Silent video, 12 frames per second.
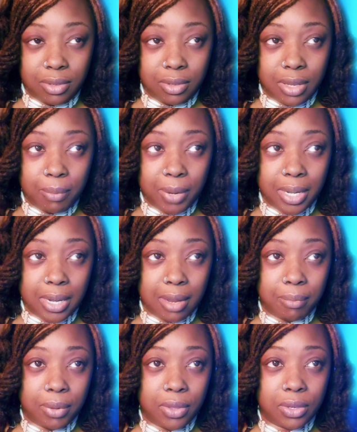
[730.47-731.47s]
they might
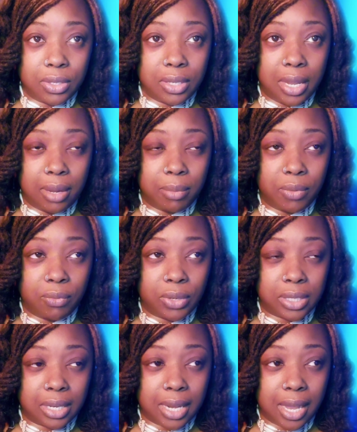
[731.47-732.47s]
not be the same in
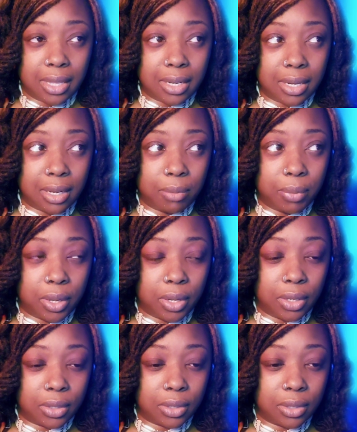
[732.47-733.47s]
physicality, but
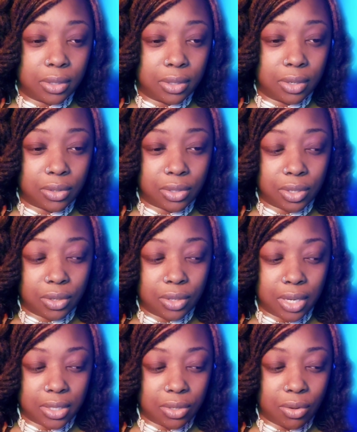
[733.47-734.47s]

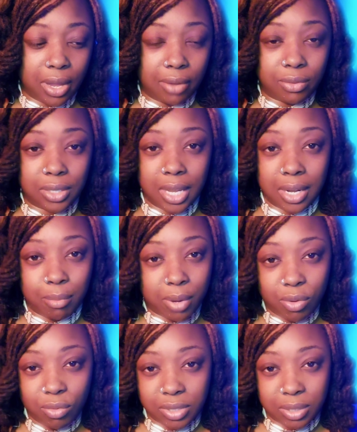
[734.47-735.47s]
they still have skin and
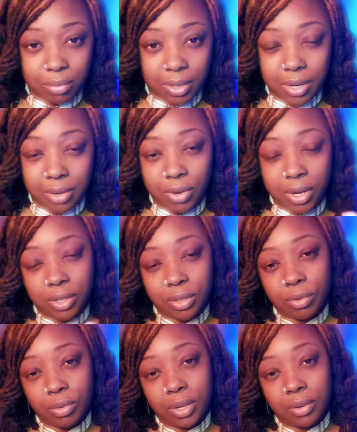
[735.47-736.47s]
bones and blood running
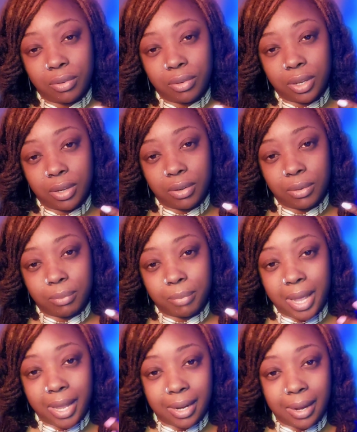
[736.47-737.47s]
through their
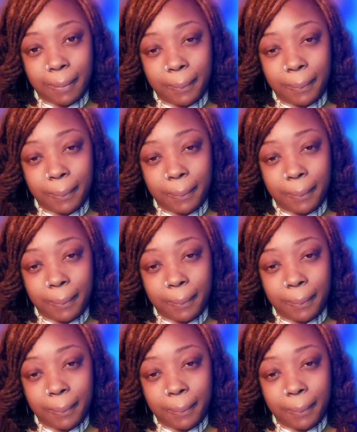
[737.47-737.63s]
body.